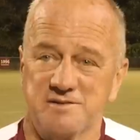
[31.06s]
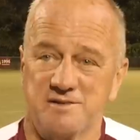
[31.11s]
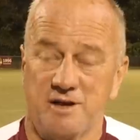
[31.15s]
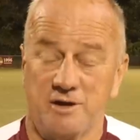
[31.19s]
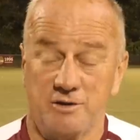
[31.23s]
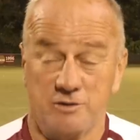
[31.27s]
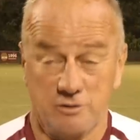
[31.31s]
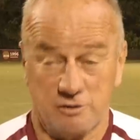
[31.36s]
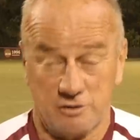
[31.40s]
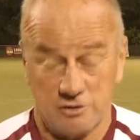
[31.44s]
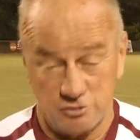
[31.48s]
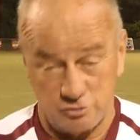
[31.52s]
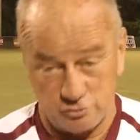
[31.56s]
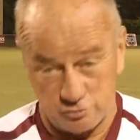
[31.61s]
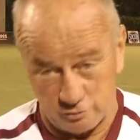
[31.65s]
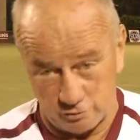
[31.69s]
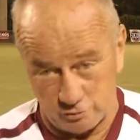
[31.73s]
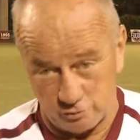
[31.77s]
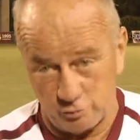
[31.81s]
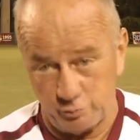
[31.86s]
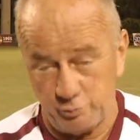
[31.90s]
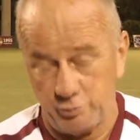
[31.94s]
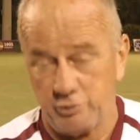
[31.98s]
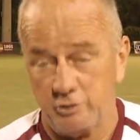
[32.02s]
under
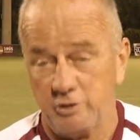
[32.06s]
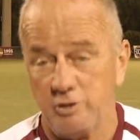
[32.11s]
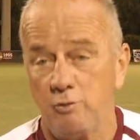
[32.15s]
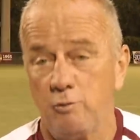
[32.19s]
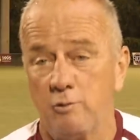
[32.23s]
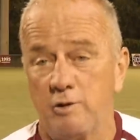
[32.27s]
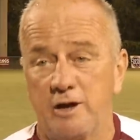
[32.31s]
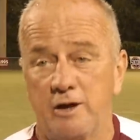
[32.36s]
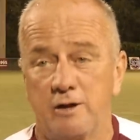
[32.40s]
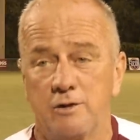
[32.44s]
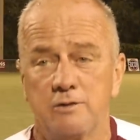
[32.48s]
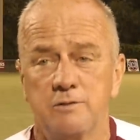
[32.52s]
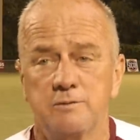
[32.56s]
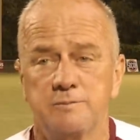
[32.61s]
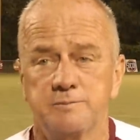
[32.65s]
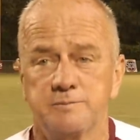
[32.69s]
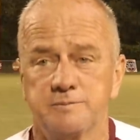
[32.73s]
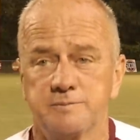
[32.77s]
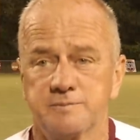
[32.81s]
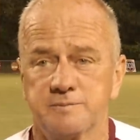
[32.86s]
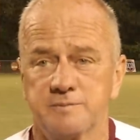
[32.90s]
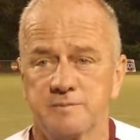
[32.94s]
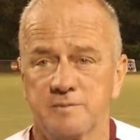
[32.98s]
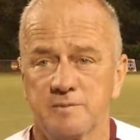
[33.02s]
control pretty well,
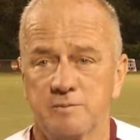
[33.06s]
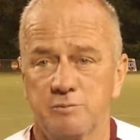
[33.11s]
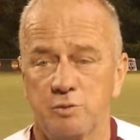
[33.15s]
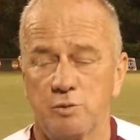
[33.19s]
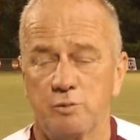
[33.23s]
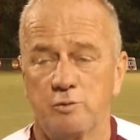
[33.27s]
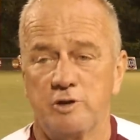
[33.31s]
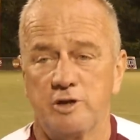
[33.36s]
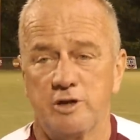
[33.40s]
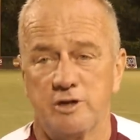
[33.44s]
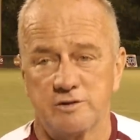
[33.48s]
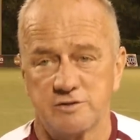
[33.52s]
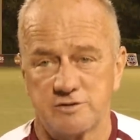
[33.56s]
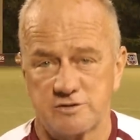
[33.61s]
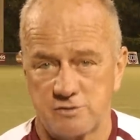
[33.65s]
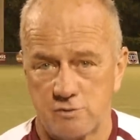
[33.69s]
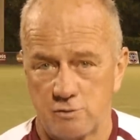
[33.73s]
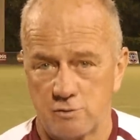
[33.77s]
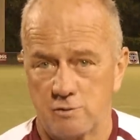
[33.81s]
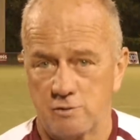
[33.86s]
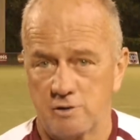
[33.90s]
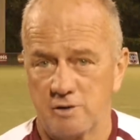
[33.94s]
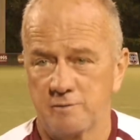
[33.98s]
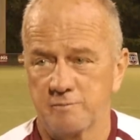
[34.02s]
but we didn't
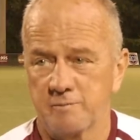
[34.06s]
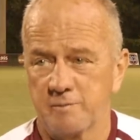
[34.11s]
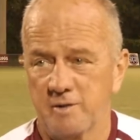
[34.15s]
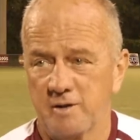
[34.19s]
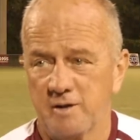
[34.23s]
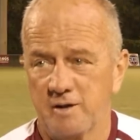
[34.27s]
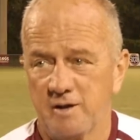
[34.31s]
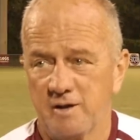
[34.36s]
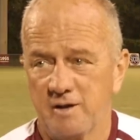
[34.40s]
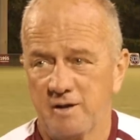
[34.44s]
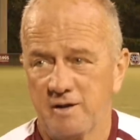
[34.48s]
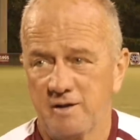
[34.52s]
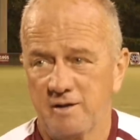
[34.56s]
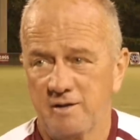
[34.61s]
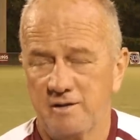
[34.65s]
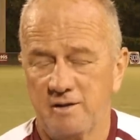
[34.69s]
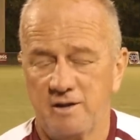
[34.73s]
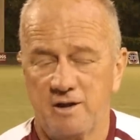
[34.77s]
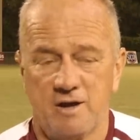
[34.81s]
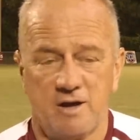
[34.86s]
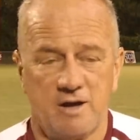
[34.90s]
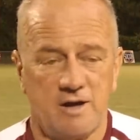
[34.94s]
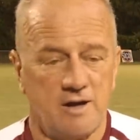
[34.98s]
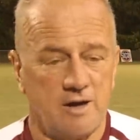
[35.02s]
score.
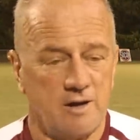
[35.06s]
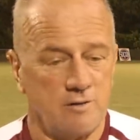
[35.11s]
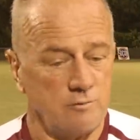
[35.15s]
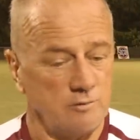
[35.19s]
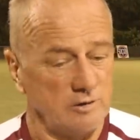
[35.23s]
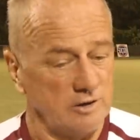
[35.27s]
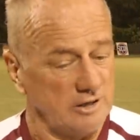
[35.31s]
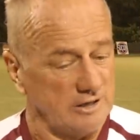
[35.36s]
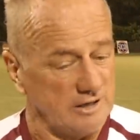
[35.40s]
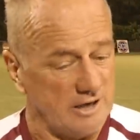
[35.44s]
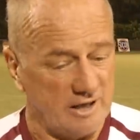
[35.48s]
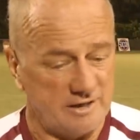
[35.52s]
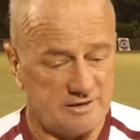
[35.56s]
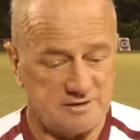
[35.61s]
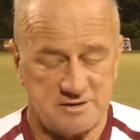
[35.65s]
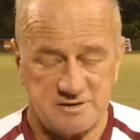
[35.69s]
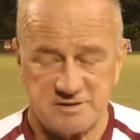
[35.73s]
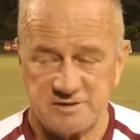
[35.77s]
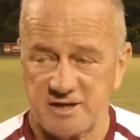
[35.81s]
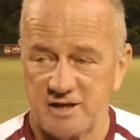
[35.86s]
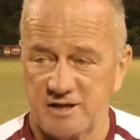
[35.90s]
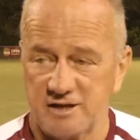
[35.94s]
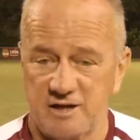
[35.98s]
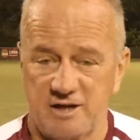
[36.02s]
Uh, I really liked the
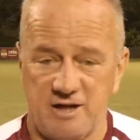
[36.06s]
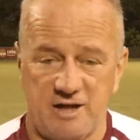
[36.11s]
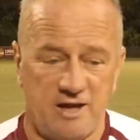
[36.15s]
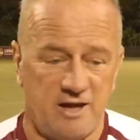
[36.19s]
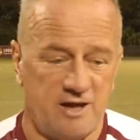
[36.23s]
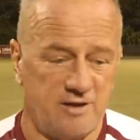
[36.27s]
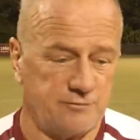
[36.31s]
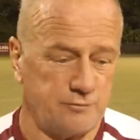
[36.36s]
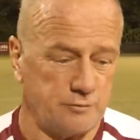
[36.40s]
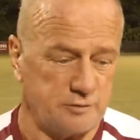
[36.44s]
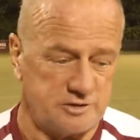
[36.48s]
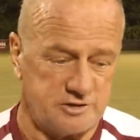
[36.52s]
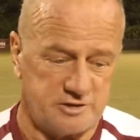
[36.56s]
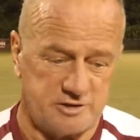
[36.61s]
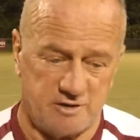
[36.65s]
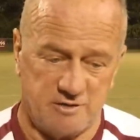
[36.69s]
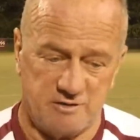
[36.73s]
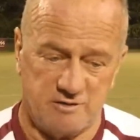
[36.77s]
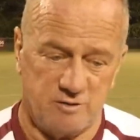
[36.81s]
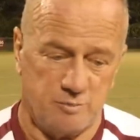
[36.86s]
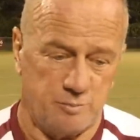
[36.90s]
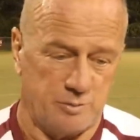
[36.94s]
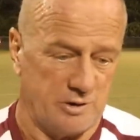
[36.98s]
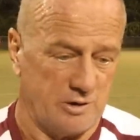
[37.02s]
second half. We
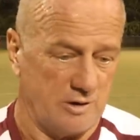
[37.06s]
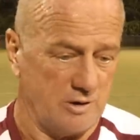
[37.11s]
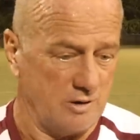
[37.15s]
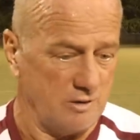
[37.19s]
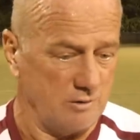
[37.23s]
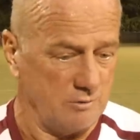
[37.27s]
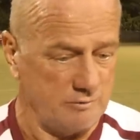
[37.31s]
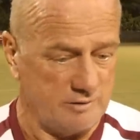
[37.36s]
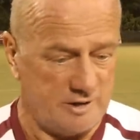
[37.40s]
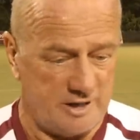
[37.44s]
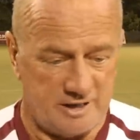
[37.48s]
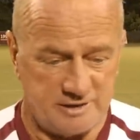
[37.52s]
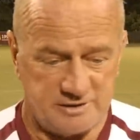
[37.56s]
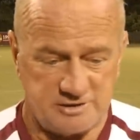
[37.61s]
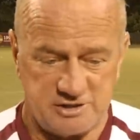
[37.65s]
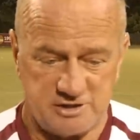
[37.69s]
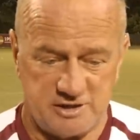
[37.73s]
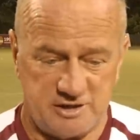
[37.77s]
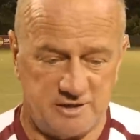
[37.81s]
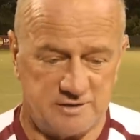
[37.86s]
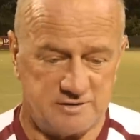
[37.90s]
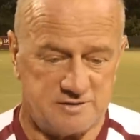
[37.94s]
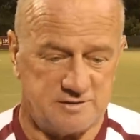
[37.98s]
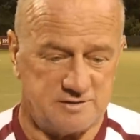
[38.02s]
shared the ball, we had
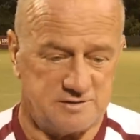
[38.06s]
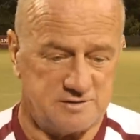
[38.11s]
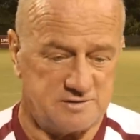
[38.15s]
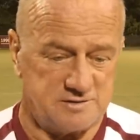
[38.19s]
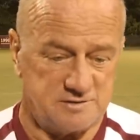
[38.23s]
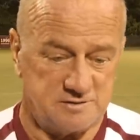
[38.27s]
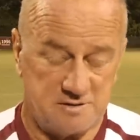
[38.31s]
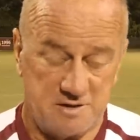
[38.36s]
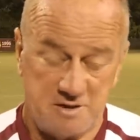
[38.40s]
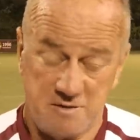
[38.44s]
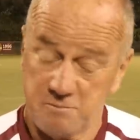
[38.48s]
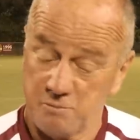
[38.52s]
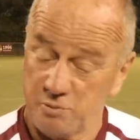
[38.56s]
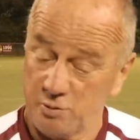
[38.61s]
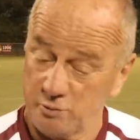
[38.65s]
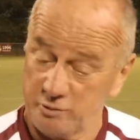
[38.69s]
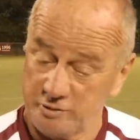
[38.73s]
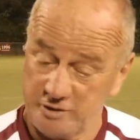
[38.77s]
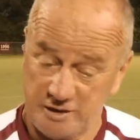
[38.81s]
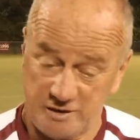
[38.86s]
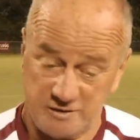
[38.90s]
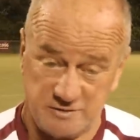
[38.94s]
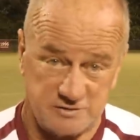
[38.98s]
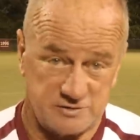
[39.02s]
chances, but
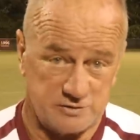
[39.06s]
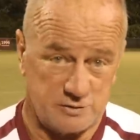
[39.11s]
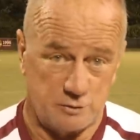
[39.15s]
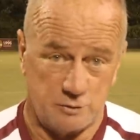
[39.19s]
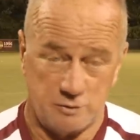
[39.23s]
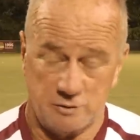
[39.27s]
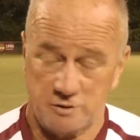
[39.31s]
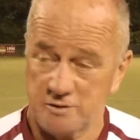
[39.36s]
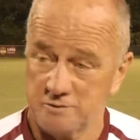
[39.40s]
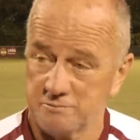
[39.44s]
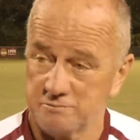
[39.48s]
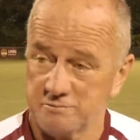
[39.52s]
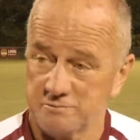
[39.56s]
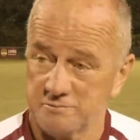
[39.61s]
we didn't score.